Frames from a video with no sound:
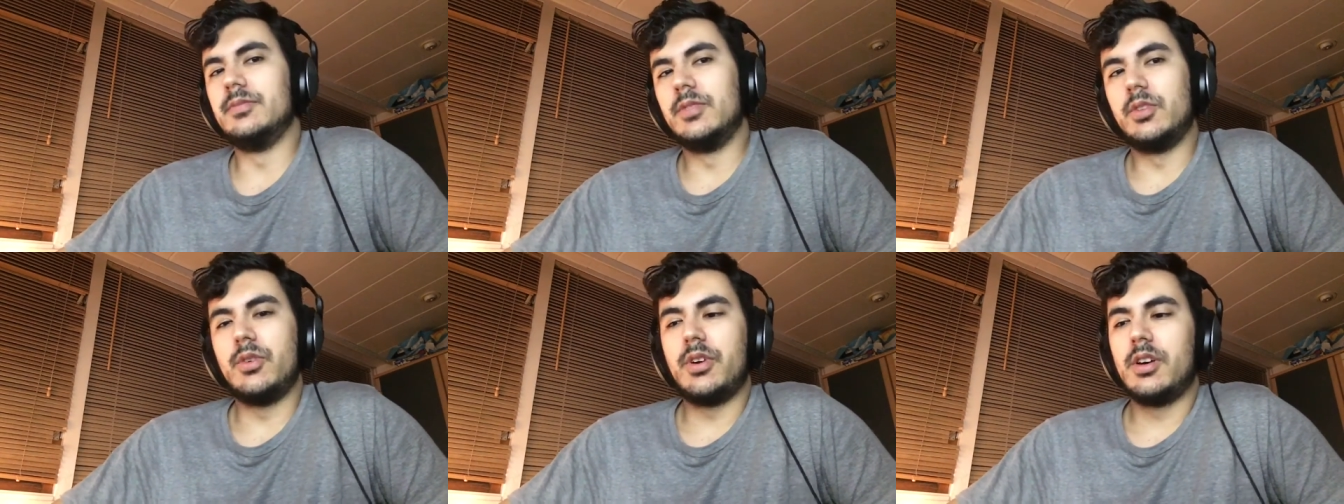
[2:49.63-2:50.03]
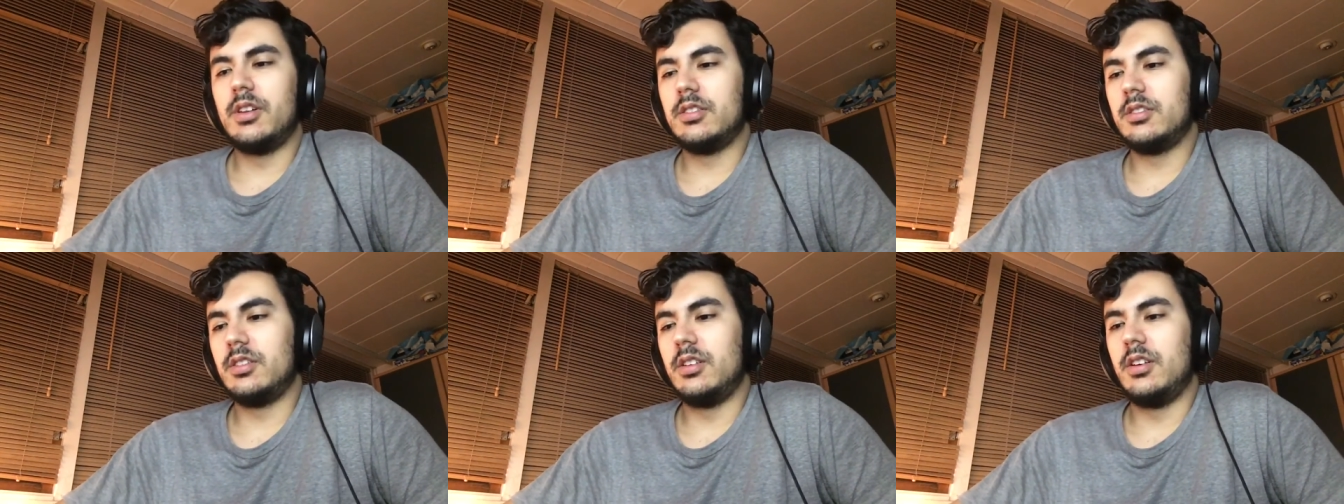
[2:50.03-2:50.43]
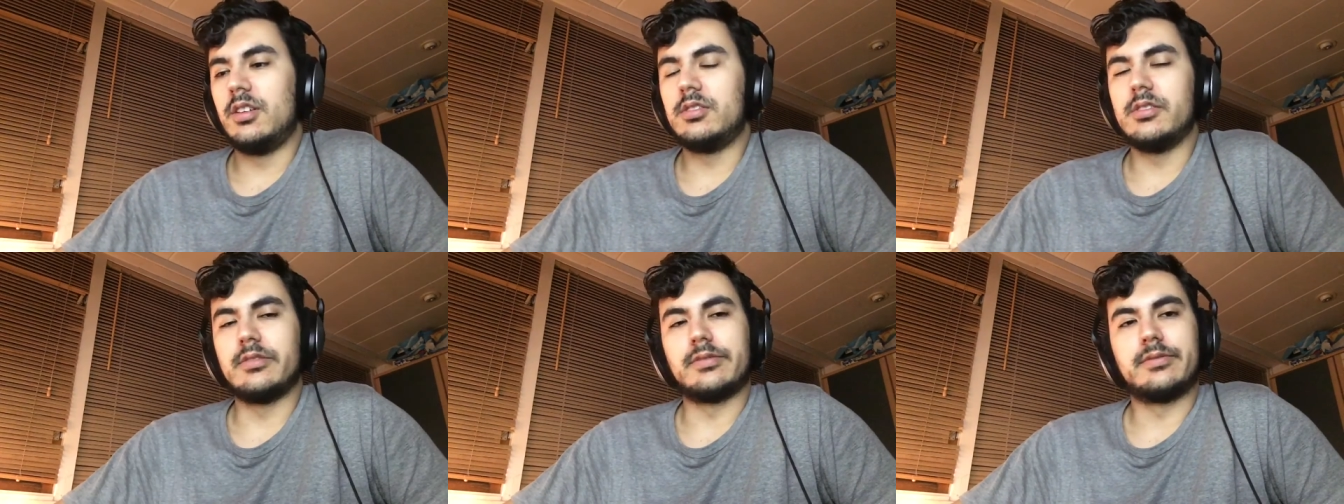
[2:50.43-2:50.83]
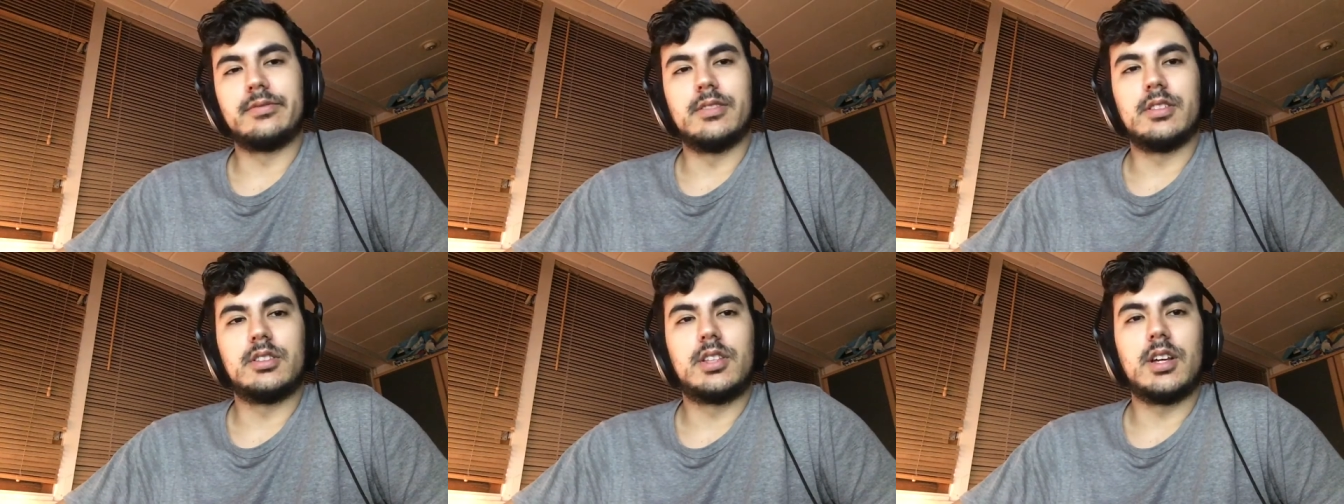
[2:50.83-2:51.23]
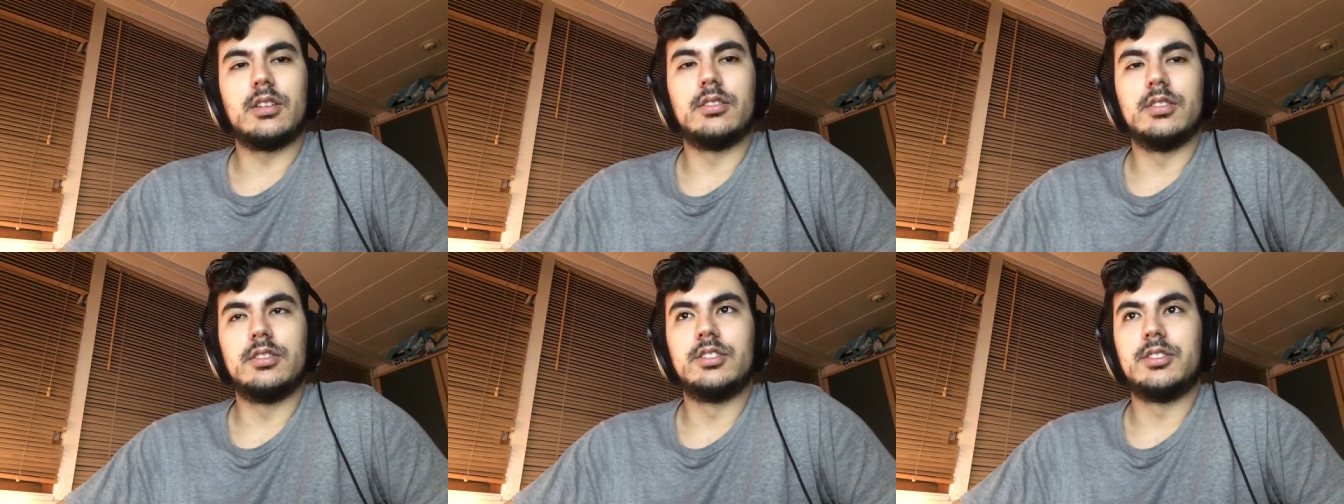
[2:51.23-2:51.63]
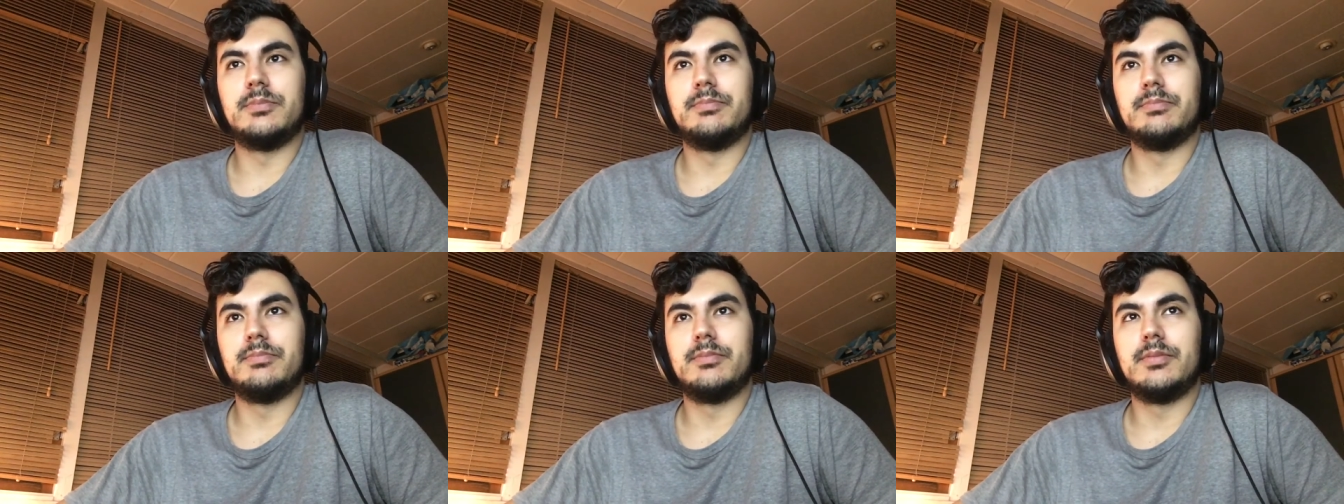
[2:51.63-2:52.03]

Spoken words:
doing a lot of terrorism